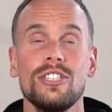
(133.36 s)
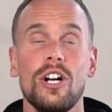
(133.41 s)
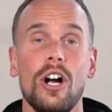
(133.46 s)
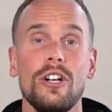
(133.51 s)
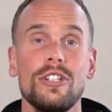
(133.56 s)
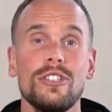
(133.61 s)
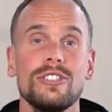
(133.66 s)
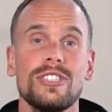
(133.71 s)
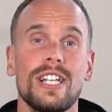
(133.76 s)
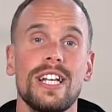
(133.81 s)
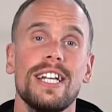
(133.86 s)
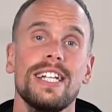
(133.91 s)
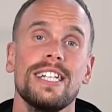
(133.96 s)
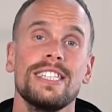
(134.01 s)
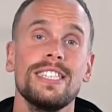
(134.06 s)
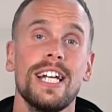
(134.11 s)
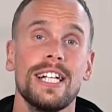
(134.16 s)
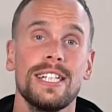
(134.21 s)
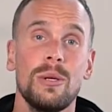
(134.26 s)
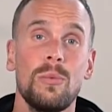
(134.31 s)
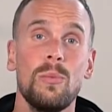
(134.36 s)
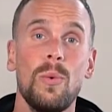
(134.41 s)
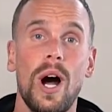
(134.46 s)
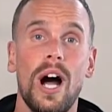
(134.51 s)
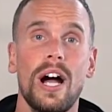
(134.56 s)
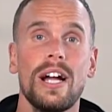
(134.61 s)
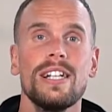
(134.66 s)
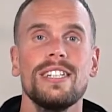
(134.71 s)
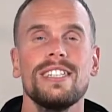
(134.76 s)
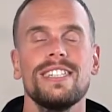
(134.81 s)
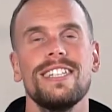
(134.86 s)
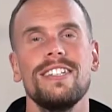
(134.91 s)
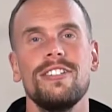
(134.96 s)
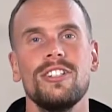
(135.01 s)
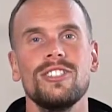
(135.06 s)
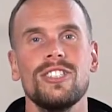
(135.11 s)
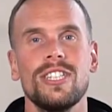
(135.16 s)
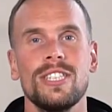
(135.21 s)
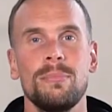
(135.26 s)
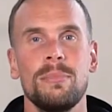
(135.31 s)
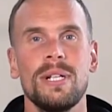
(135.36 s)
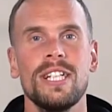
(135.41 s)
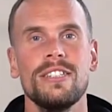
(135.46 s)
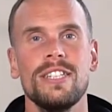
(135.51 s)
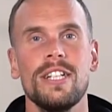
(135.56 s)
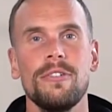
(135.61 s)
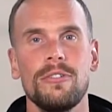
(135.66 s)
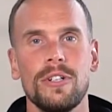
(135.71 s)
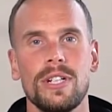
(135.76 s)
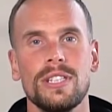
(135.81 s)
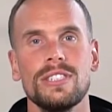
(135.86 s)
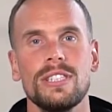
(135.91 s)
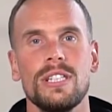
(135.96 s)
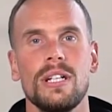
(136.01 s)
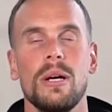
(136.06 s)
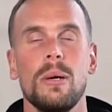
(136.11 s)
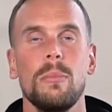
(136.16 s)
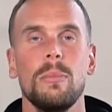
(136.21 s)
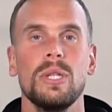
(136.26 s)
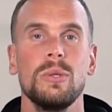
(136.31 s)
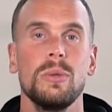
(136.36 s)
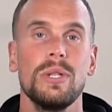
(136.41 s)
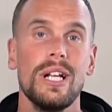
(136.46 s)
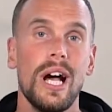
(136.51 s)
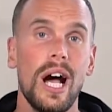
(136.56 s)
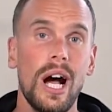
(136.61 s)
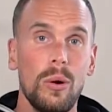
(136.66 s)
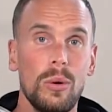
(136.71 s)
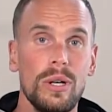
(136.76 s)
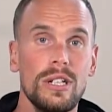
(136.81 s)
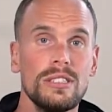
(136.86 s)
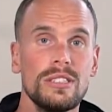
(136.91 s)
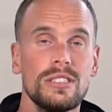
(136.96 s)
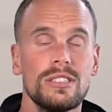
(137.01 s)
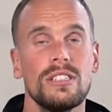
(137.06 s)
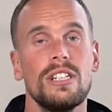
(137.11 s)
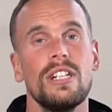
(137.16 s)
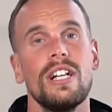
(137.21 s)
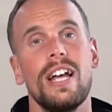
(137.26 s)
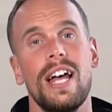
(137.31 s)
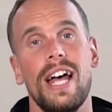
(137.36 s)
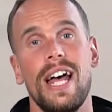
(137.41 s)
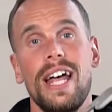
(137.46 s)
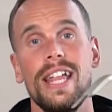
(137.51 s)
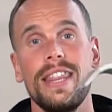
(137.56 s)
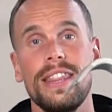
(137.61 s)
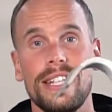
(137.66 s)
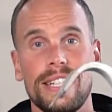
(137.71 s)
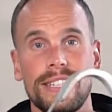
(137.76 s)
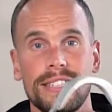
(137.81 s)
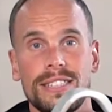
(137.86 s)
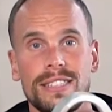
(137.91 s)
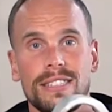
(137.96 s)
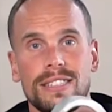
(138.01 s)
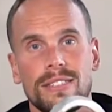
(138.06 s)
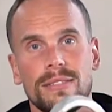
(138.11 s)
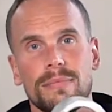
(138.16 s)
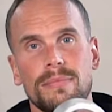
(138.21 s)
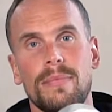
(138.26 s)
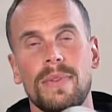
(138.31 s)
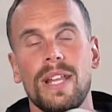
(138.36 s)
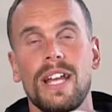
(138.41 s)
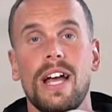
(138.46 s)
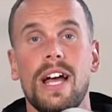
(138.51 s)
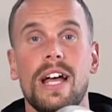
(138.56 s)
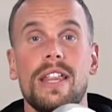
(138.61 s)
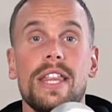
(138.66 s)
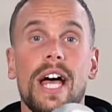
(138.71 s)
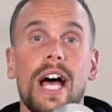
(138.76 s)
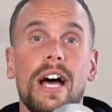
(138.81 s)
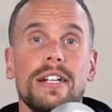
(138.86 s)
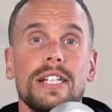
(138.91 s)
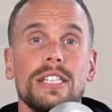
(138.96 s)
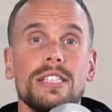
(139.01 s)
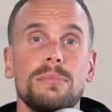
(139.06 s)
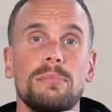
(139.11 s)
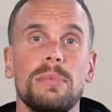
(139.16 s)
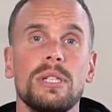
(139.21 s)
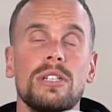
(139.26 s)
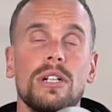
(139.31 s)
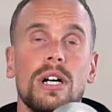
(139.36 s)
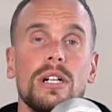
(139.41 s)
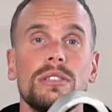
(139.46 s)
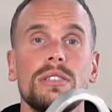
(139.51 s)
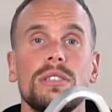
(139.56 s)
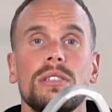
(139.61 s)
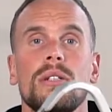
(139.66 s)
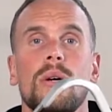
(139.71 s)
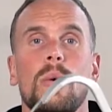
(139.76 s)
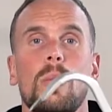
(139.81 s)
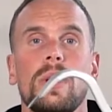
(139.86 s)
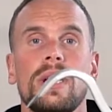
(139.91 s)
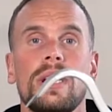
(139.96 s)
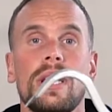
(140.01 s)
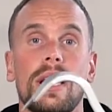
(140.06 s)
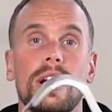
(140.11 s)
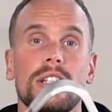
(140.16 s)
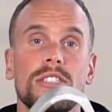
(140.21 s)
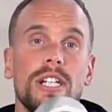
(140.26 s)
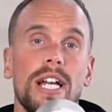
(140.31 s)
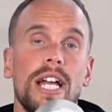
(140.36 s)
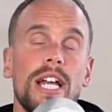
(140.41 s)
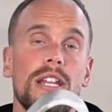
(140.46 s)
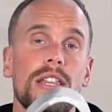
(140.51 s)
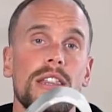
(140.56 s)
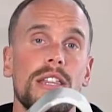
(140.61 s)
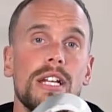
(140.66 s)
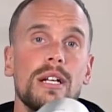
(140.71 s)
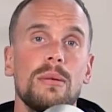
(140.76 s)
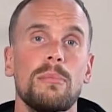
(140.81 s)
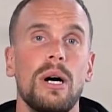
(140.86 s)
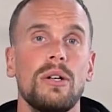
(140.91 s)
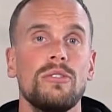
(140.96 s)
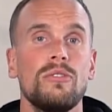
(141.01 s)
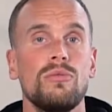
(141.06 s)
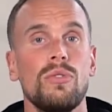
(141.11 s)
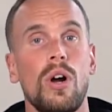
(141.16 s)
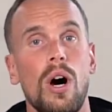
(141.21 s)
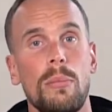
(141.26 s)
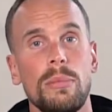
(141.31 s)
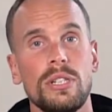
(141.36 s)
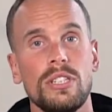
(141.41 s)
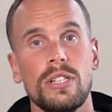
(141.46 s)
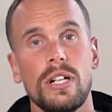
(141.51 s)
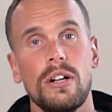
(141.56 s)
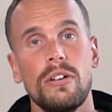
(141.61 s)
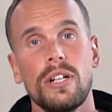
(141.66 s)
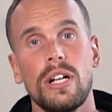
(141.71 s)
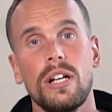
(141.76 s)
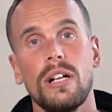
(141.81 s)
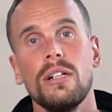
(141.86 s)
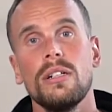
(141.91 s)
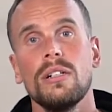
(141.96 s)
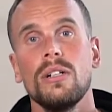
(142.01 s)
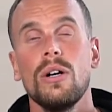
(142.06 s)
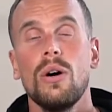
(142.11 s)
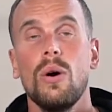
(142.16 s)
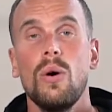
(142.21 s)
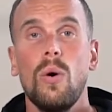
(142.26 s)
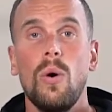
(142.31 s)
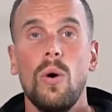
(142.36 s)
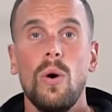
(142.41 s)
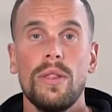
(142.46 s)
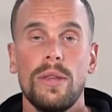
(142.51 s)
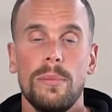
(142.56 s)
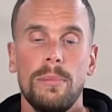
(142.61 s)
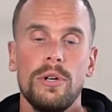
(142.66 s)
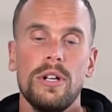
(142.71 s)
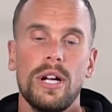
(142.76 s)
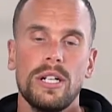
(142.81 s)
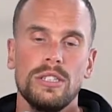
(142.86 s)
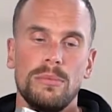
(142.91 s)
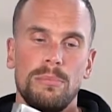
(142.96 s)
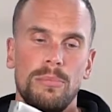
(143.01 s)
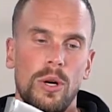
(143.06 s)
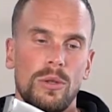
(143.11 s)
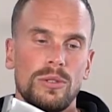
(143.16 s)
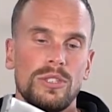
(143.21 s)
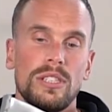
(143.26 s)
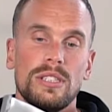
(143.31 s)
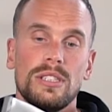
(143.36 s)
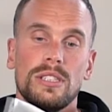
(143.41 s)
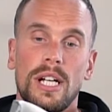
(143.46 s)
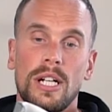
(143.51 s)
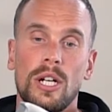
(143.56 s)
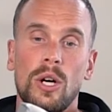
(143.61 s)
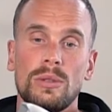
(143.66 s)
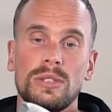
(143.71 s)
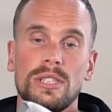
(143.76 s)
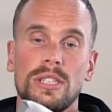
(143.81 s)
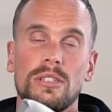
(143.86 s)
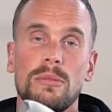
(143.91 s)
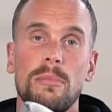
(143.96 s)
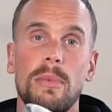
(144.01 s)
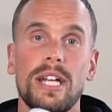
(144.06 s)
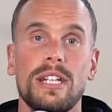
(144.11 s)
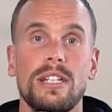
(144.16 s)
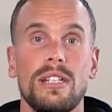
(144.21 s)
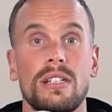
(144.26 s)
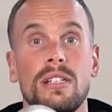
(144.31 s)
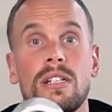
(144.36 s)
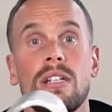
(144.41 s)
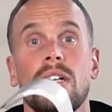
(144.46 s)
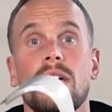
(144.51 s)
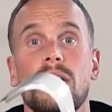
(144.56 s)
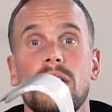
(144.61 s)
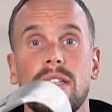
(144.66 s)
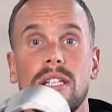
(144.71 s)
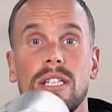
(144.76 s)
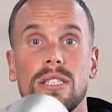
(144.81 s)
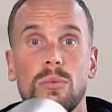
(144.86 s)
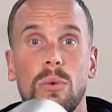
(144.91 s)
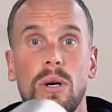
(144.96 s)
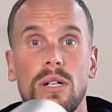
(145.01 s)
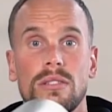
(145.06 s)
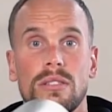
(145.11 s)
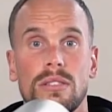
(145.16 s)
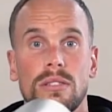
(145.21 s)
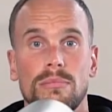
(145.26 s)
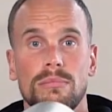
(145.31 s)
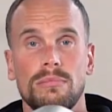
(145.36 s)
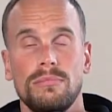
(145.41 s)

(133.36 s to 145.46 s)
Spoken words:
hard to say exactly why there is such a big difference between ours and these. And that is because we cannot say anything about the raw material or the production process that goes into making these ones.